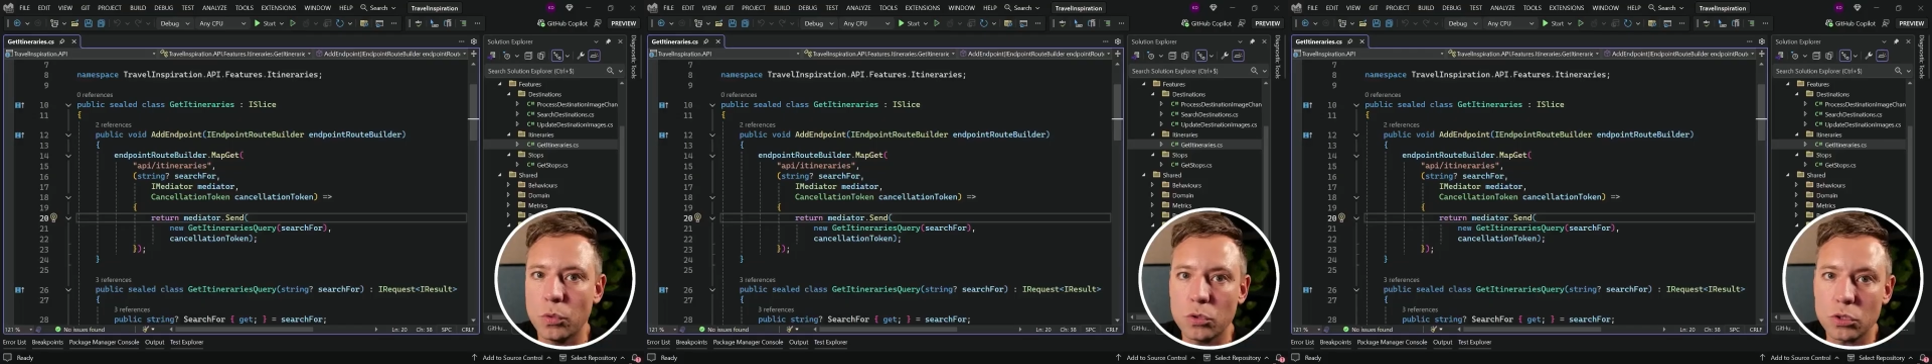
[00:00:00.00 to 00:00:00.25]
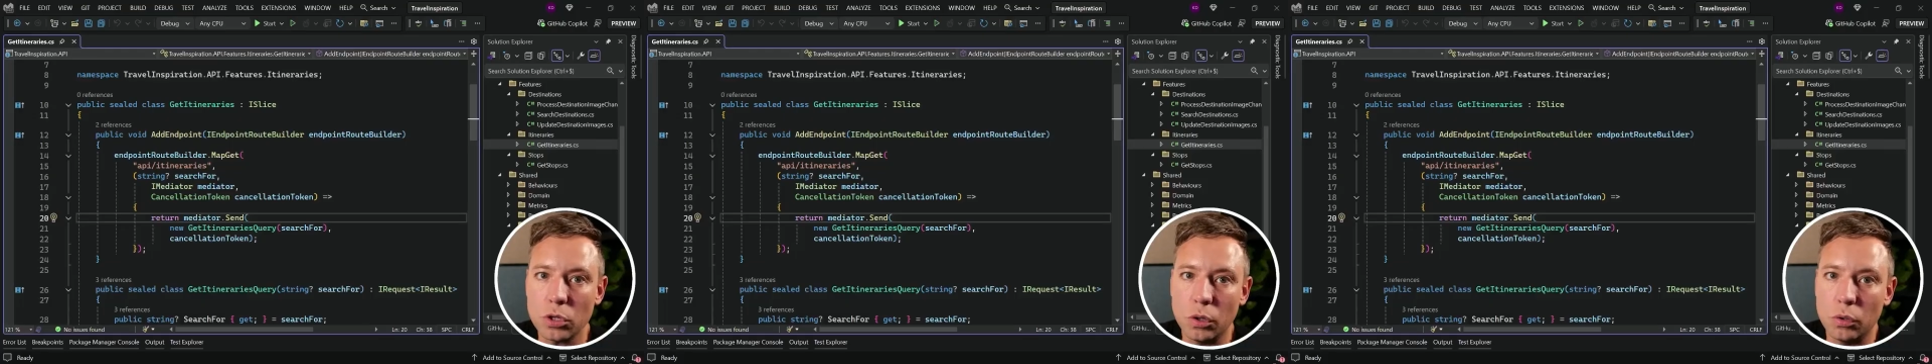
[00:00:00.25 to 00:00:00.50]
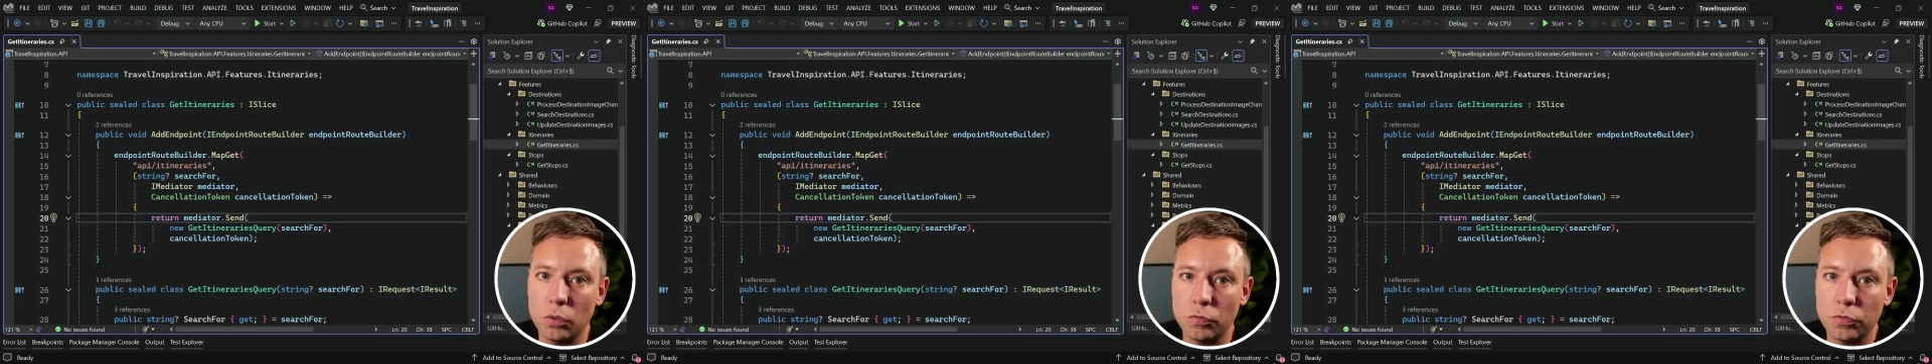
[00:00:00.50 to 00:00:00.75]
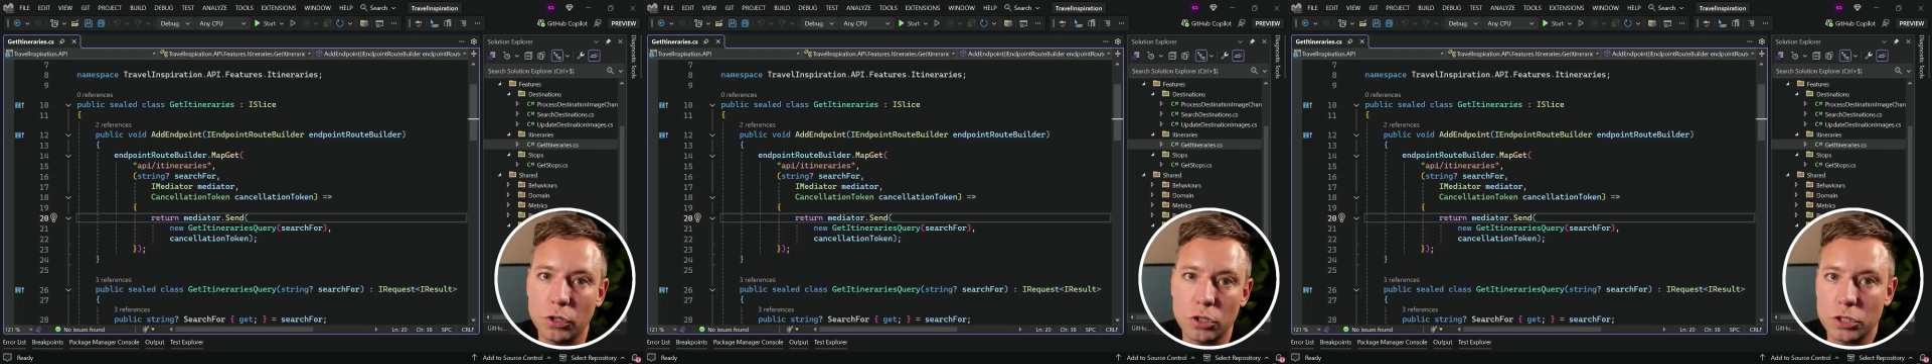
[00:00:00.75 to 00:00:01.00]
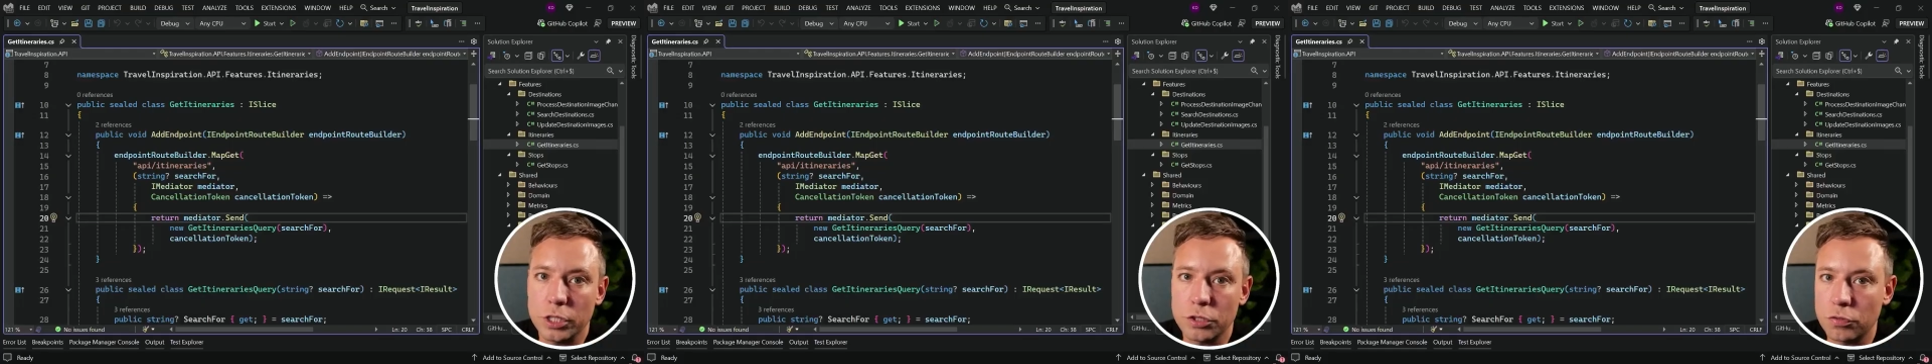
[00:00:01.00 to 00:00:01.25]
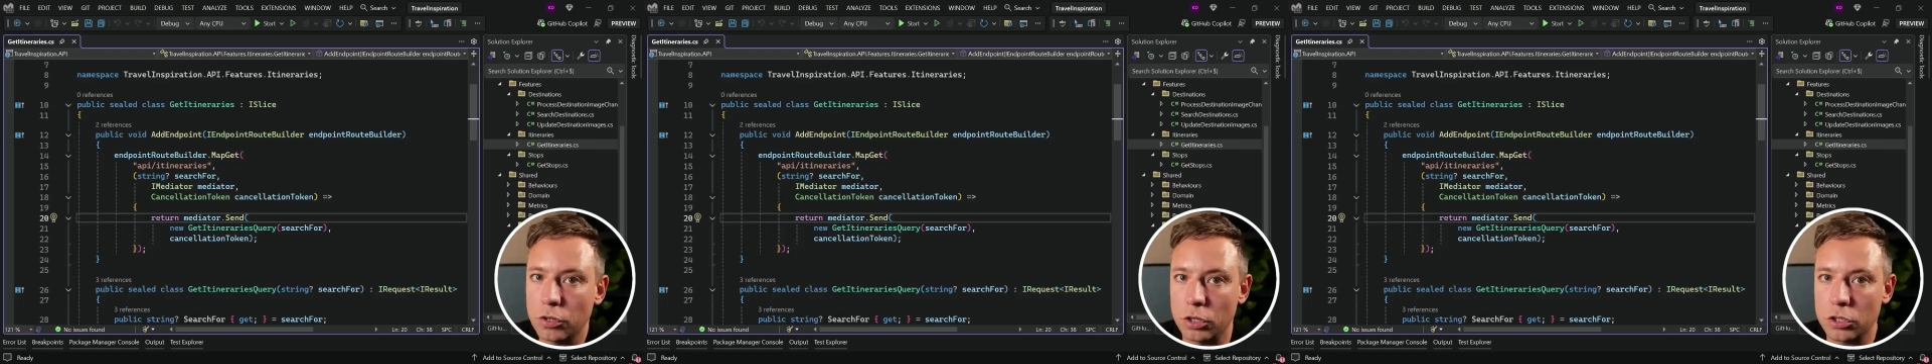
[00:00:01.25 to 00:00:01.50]
So, first things
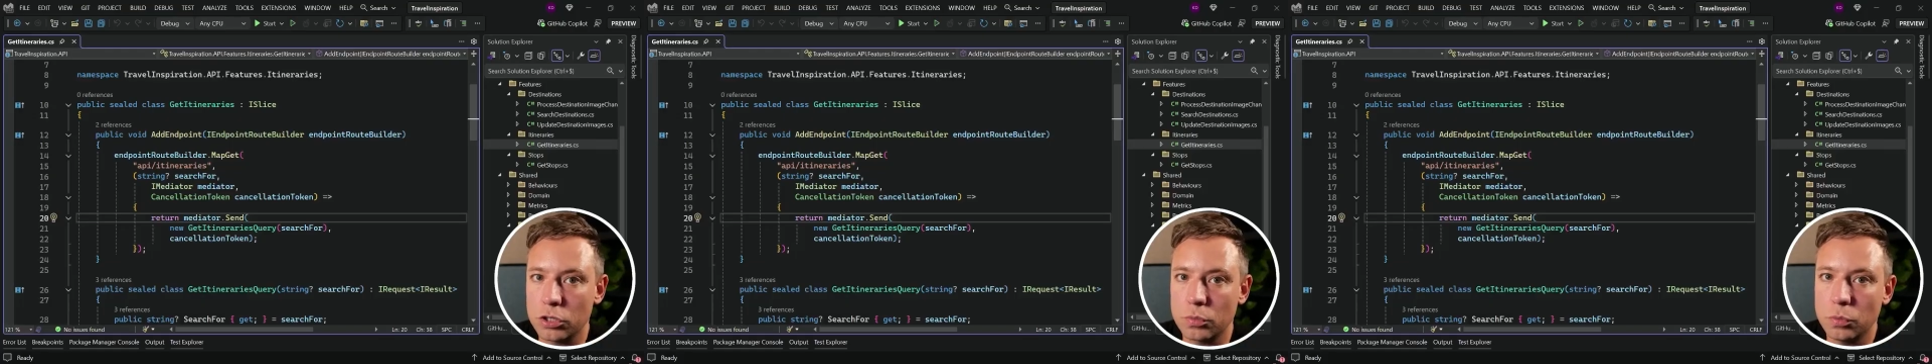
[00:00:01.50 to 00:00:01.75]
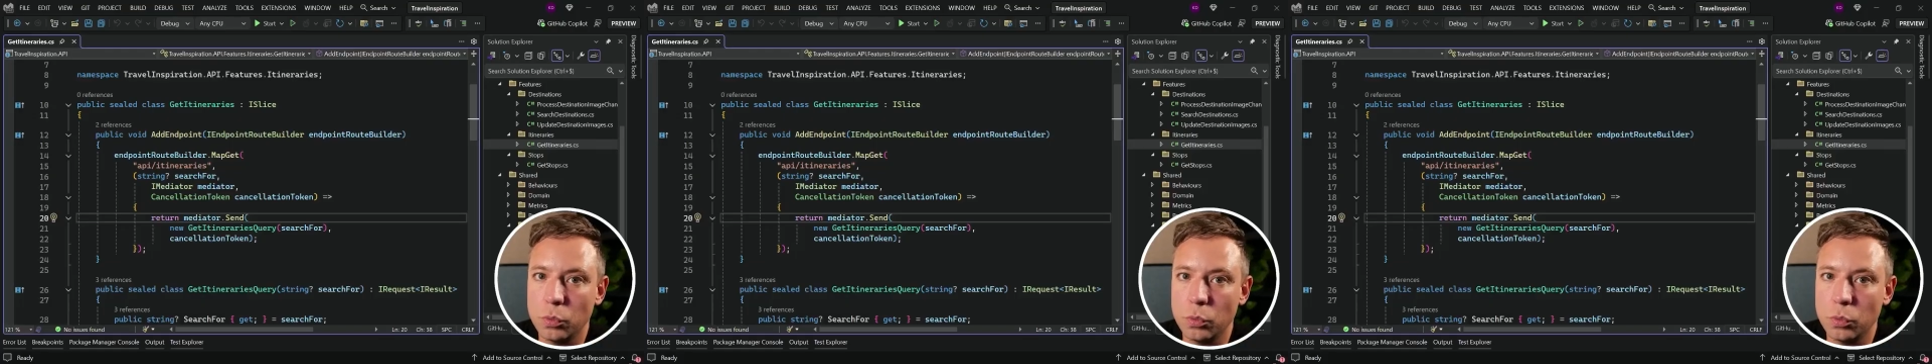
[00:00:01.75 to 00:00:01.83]
first,